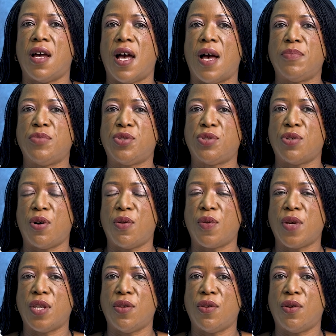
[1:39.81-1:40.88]
I'm sure
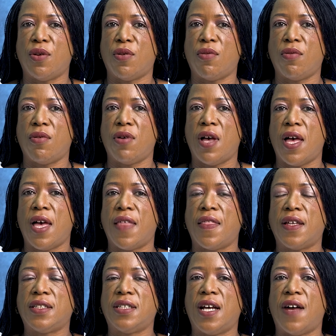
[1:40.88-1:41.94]
we know
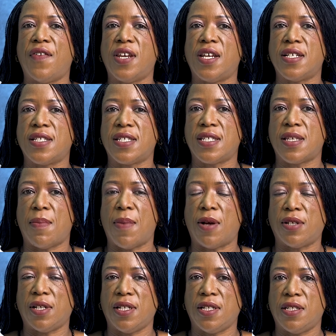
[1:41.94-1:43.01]
that governance is
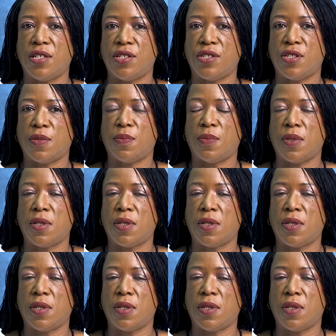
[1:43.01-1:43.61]
about leadership.